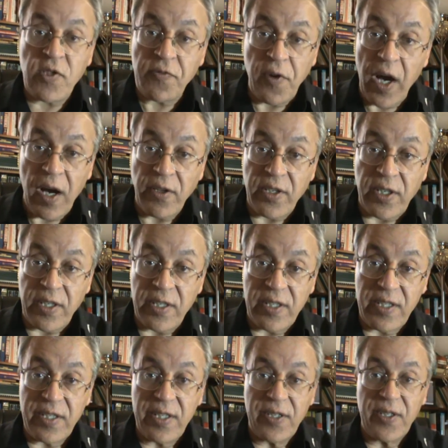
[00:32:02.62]
father,
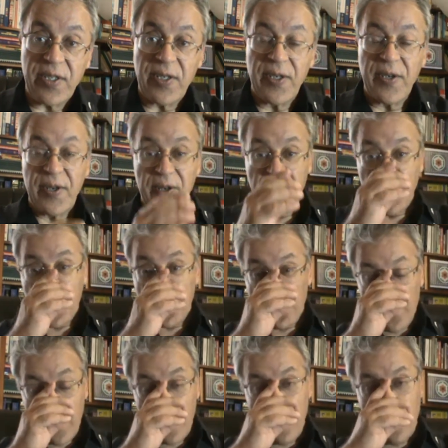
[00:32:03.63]

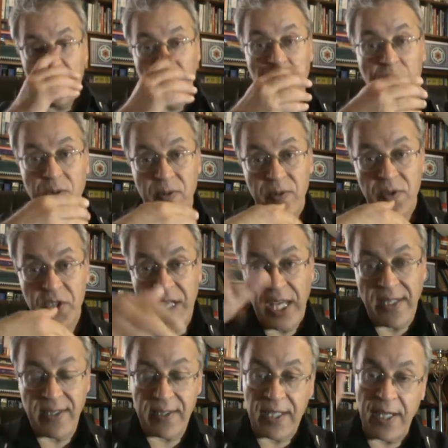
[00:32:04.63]
who
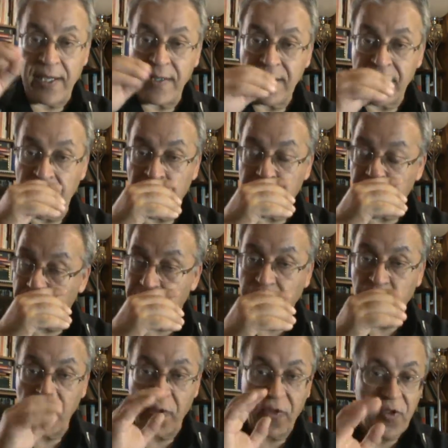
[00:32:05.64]
chastised Abraham,
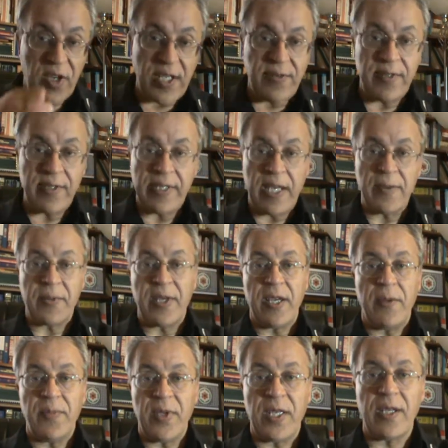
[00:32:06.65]
who threatened
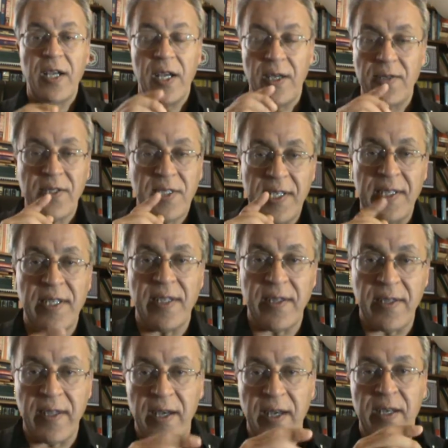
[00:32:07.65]
Abraham because he did
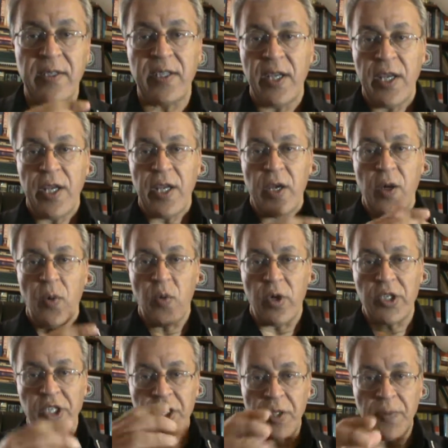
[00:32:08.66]
not
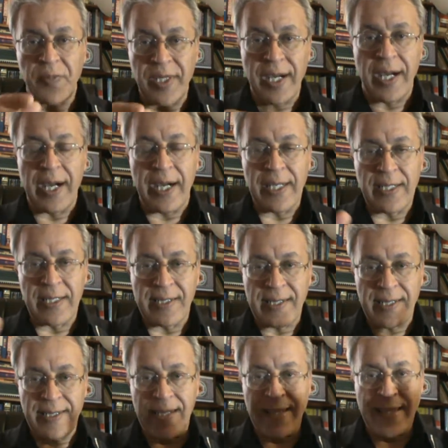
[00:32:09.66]
worship the idols,
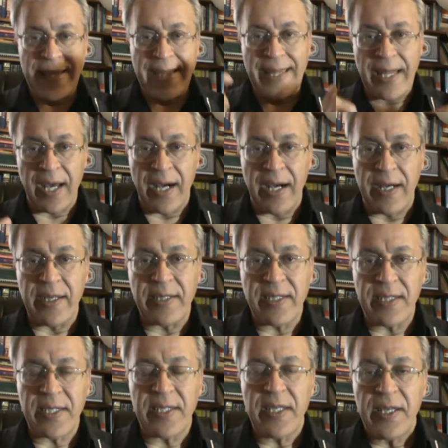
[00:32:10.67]
he did
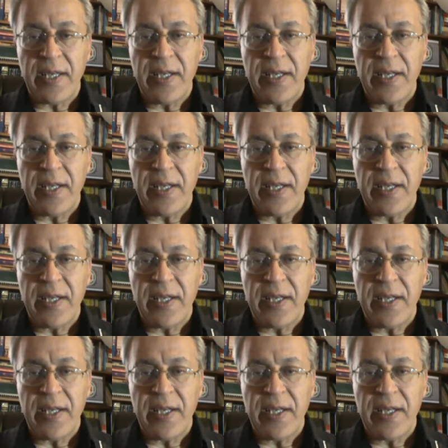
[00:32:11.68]
not